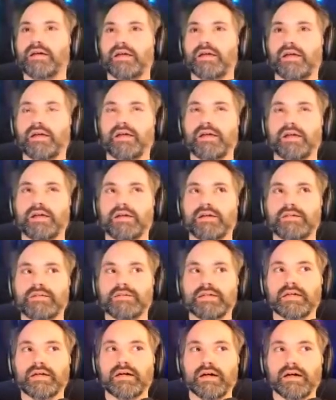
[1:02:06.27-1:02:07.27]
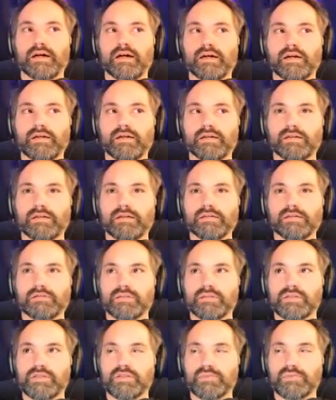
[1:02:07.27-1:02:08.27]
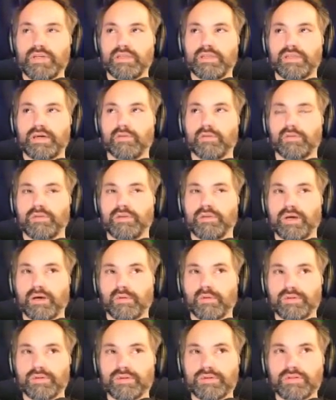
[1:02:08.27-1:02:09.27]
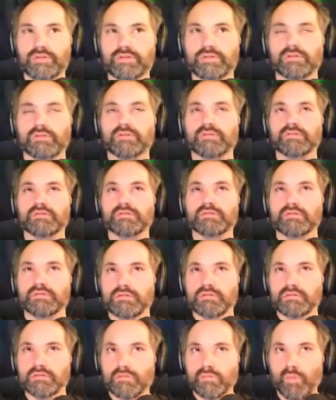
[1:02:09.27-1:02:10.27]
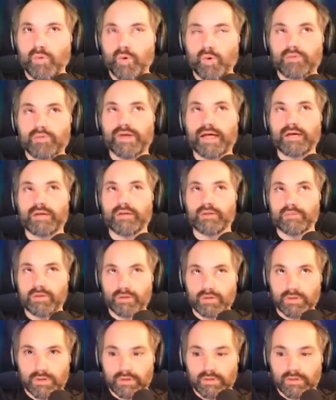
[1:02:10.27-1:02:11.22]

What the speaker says: And to me, that was more valuable